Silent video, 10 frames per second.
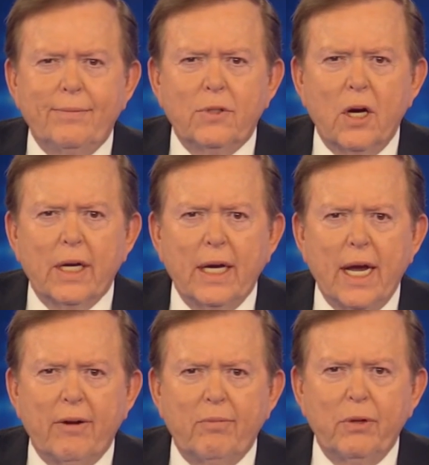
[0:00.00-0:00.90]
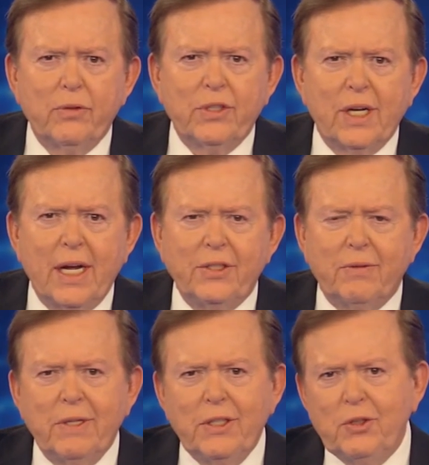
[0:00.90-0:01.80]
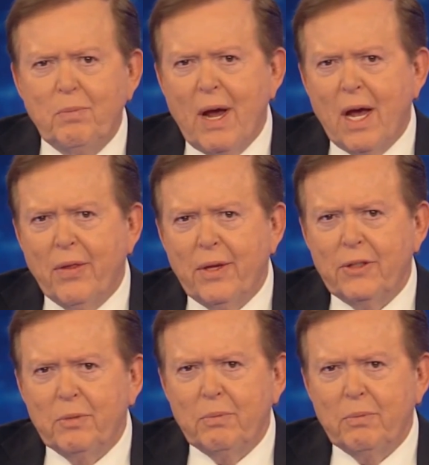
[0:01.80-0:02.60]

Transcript: talking out of both sides of his mouth and